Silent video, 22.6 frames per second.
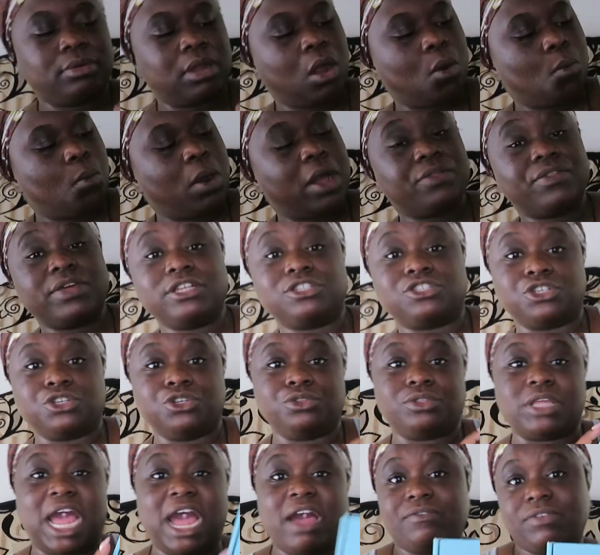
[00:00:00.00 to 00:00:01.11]
and what they
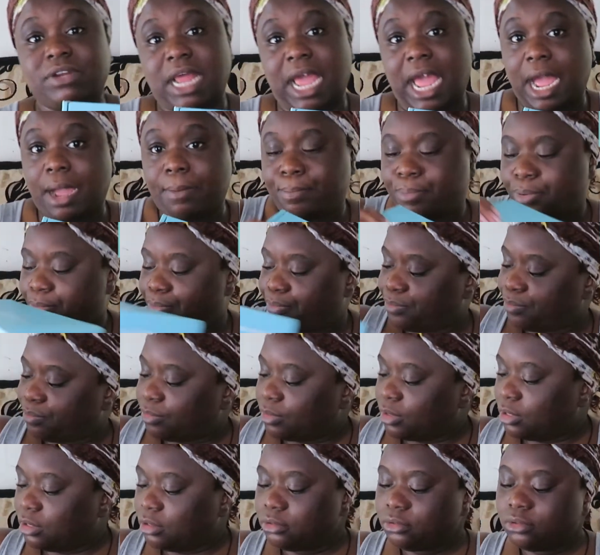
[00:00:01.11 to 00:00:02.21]
do, they have an app.
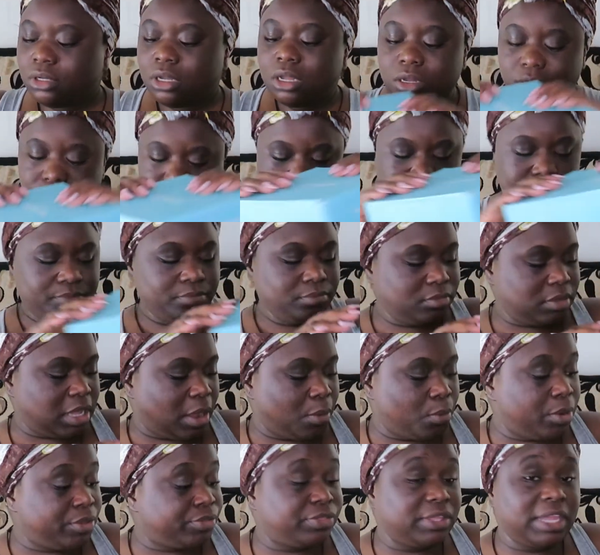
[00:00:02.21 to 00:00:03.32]

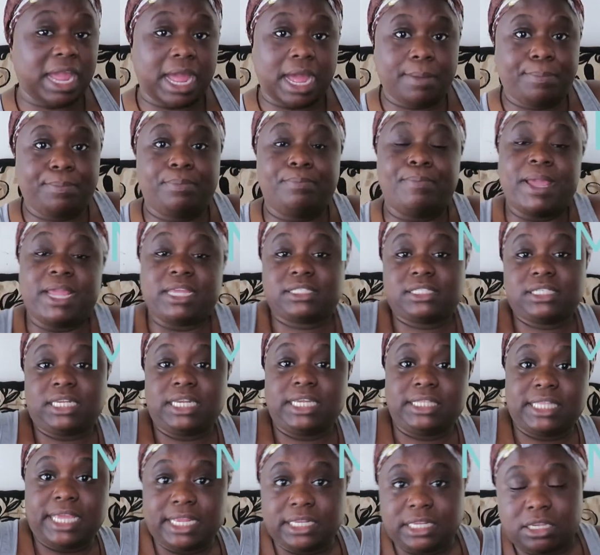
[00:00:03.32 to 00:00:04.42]
And with the app,
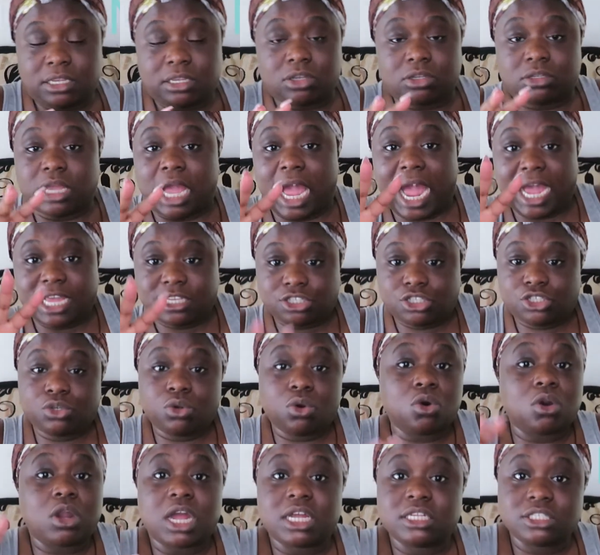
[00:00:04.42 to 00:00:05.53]
basically they ask you
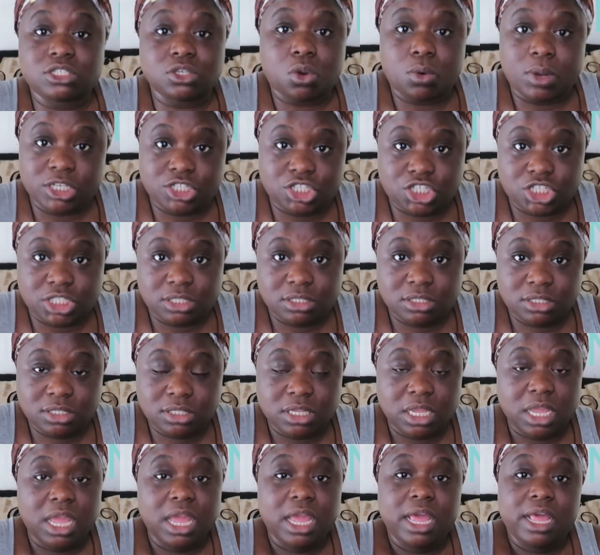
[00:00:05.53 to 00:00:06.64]
all kinds of questions
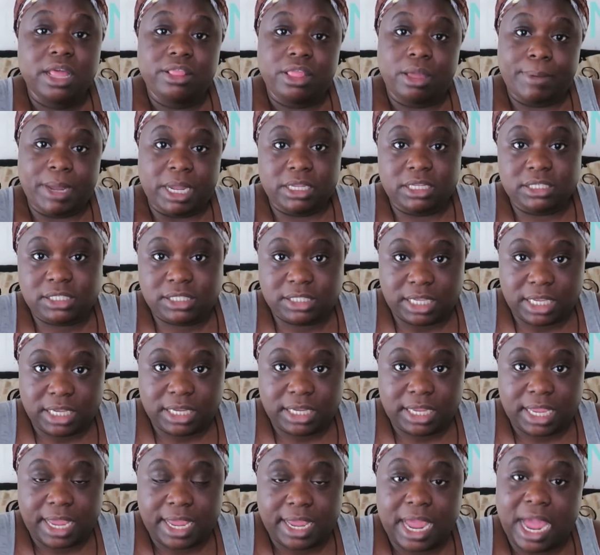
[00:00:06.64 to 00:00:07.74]
about your
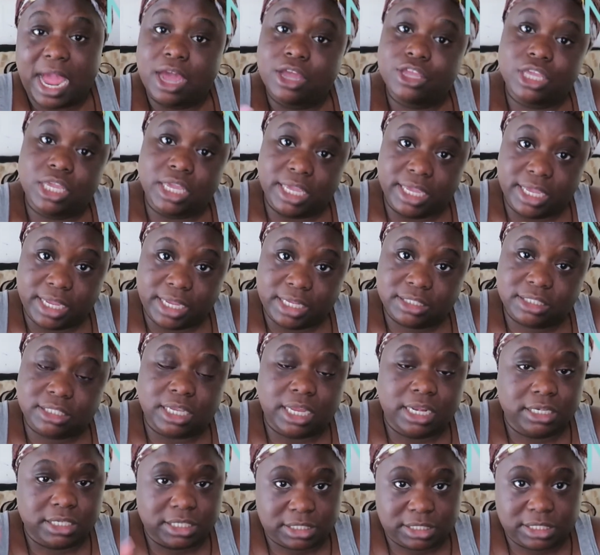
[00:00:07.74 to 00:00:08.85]
skincare, how you eat,
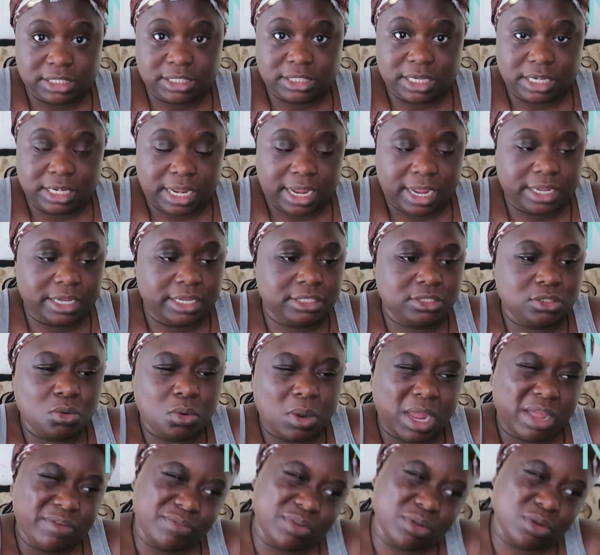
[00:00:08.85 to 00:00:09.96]
and this, this, and that. It's
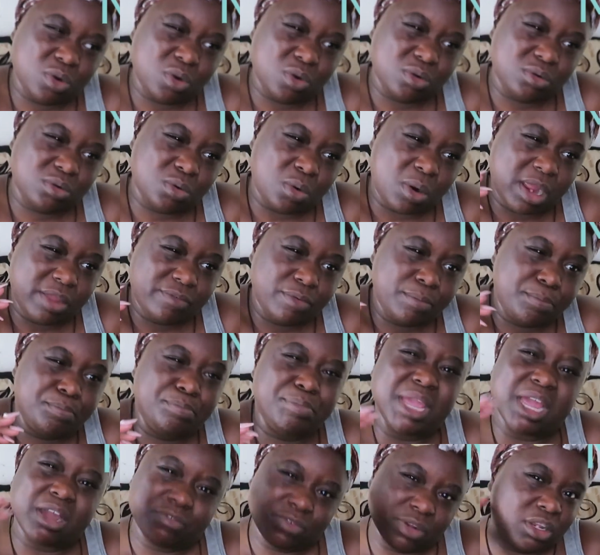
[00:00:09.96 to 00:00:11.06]
quite a quite a
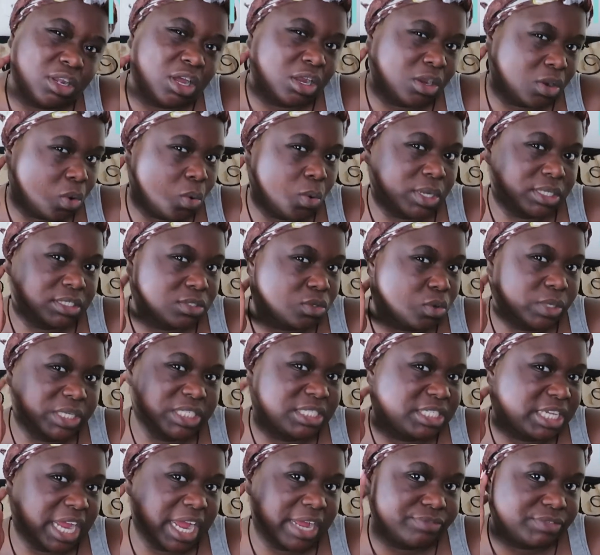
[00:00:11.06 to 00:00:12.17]
bit of a long quiz
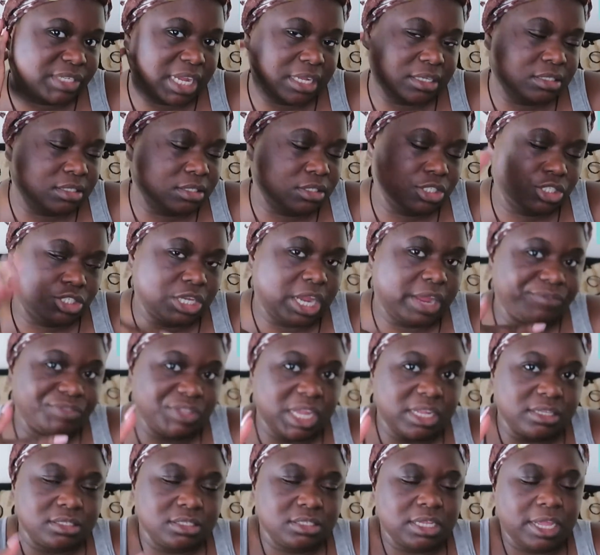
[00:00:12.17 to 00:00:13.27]
quiz you have to you have
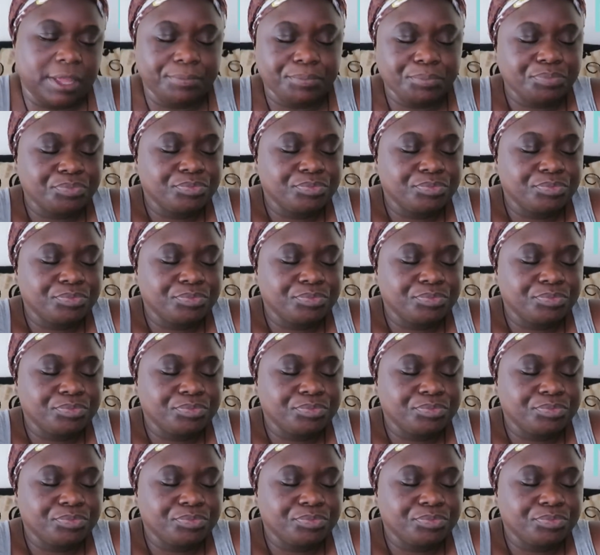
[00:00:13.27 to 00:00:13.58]
to answer.